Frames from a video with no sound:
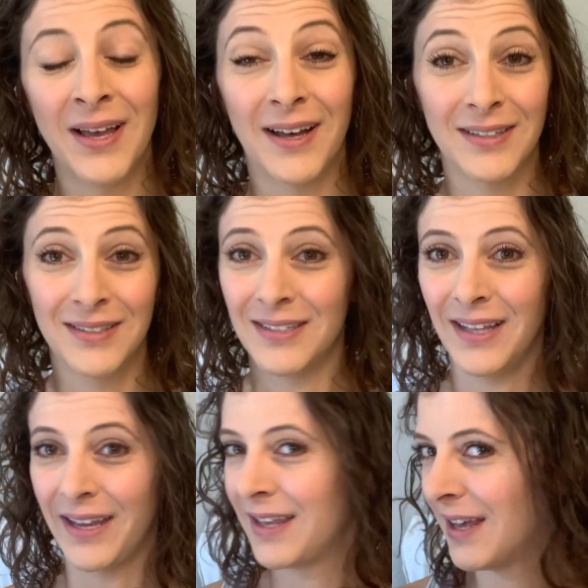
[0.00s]
honestly,
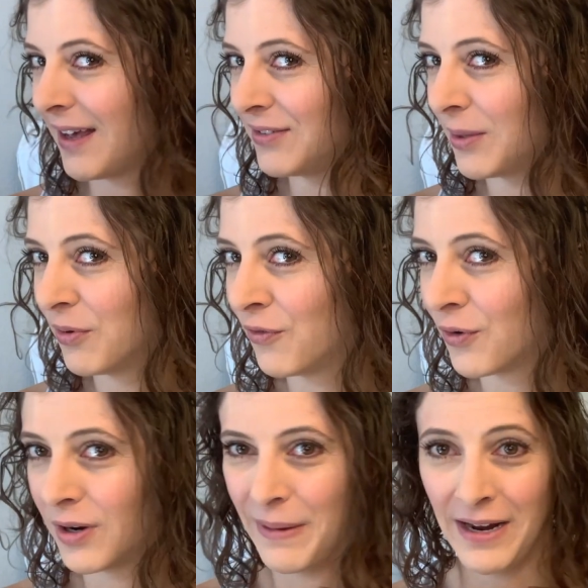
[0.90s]
like I said
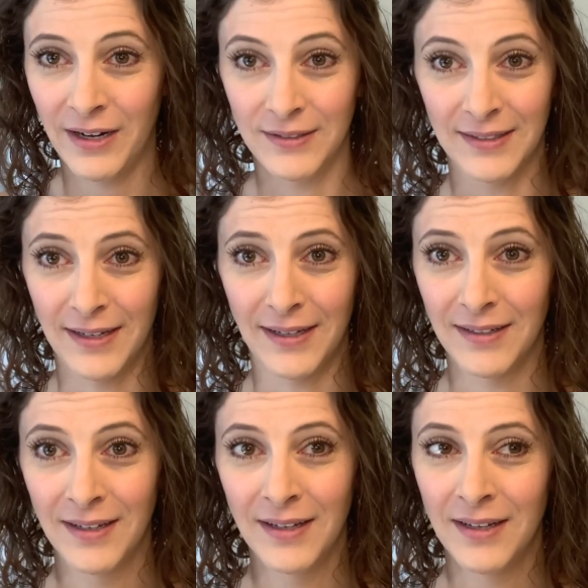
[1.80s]
before, my hair is not
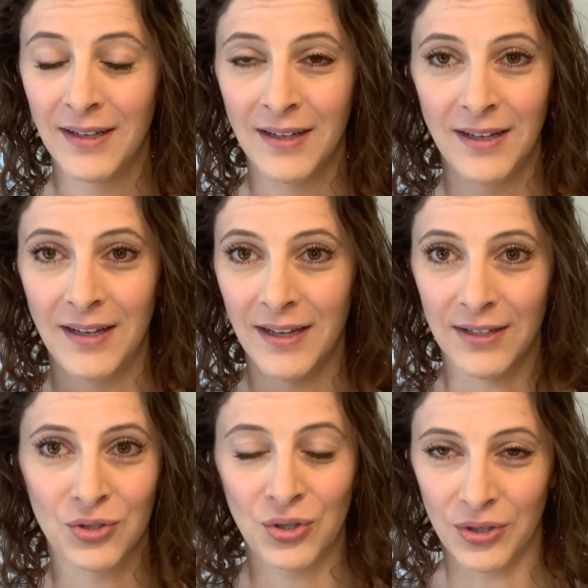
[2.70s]
as
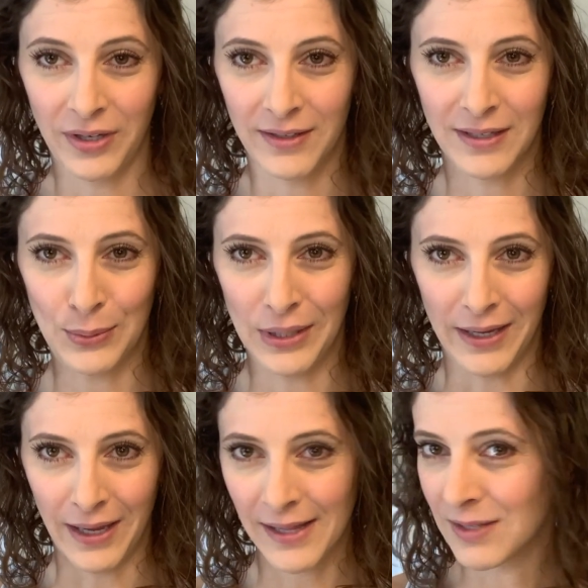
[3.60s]
curly as I would
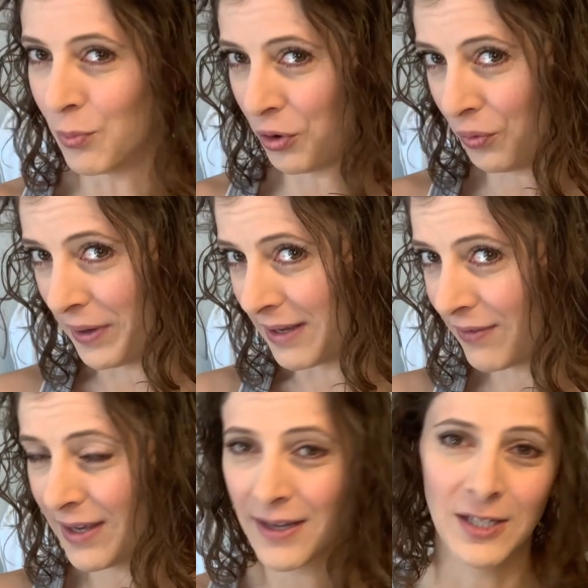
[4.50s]
like. It's more
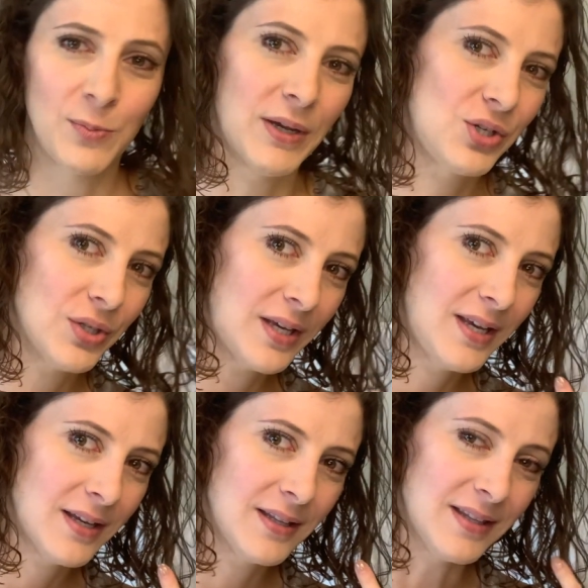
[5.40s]
wavy,
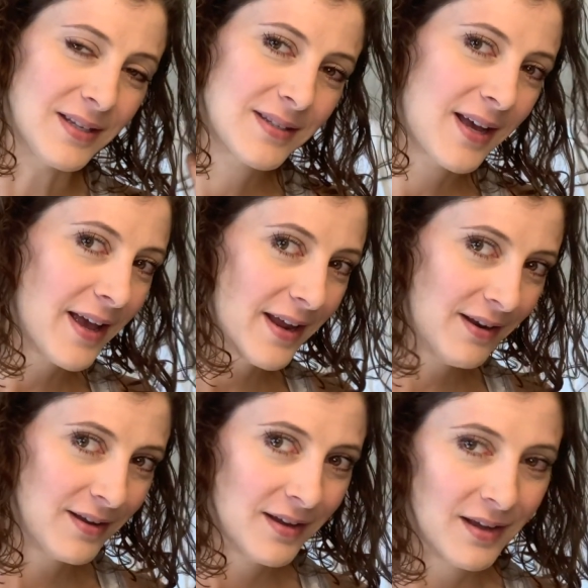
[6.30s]
especially this side.
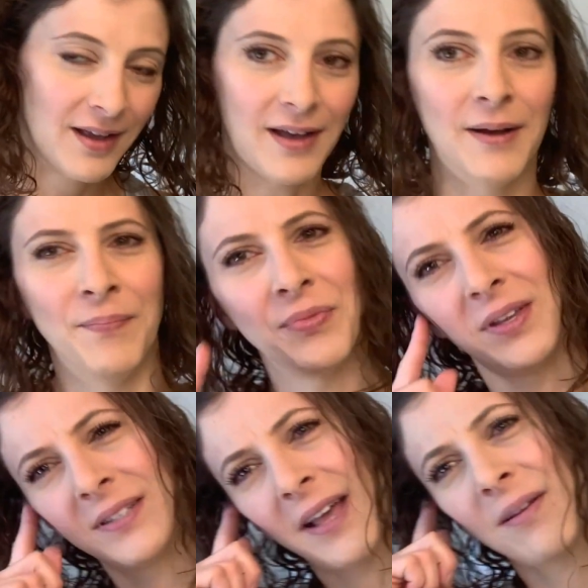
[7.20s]

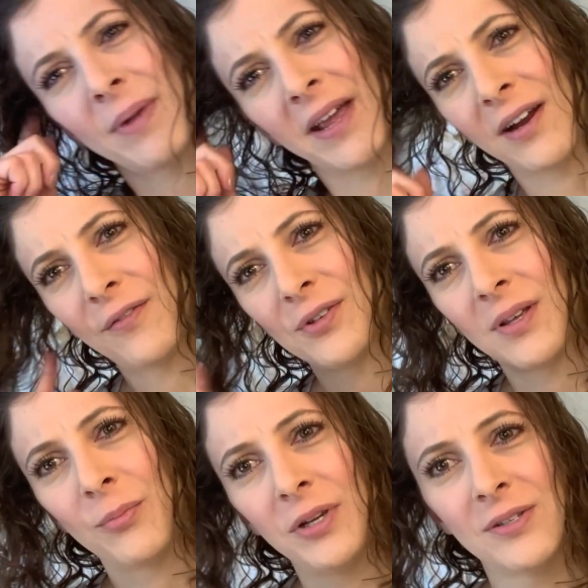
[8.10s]
This side of my hair for
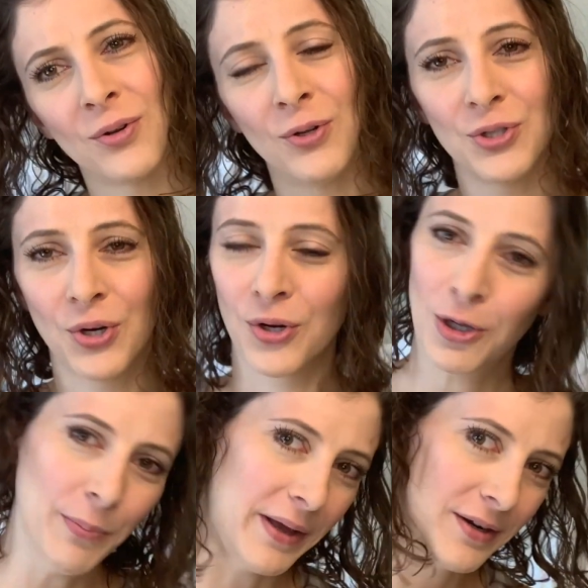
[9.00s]
some reason holds a curl
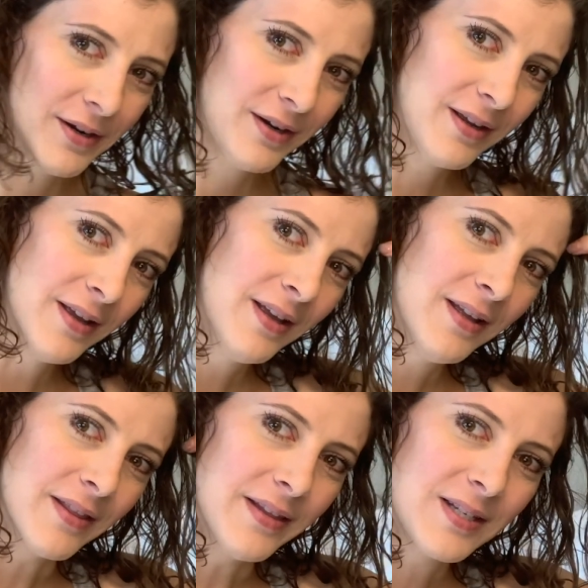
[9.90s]
better.
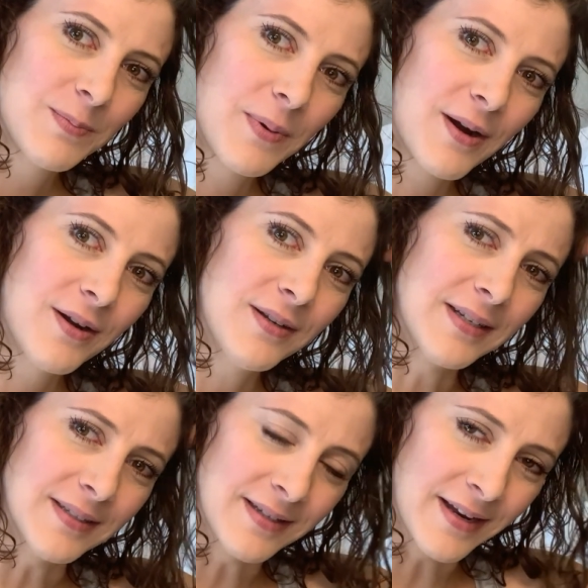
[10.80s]
This part
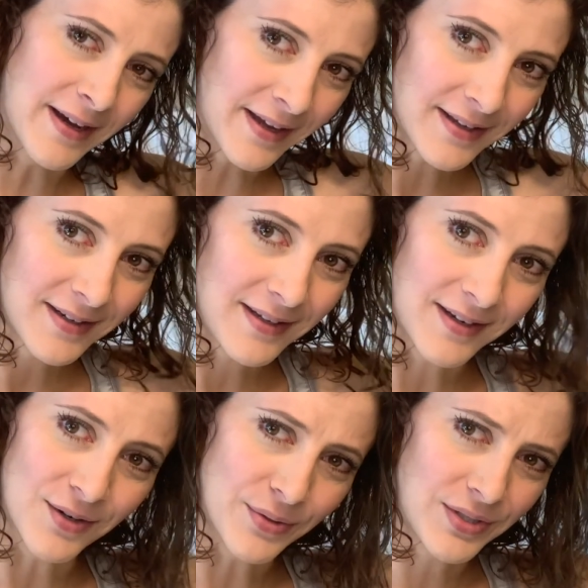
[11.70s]
does not. It
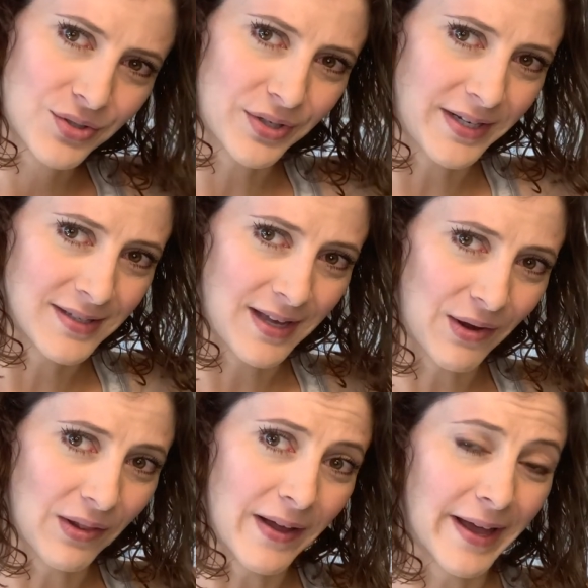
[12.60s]
always straightens out a
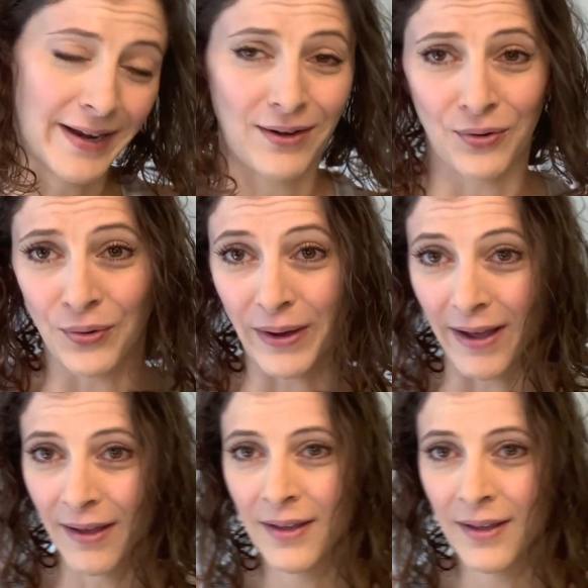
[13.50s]
lot and I don't know why.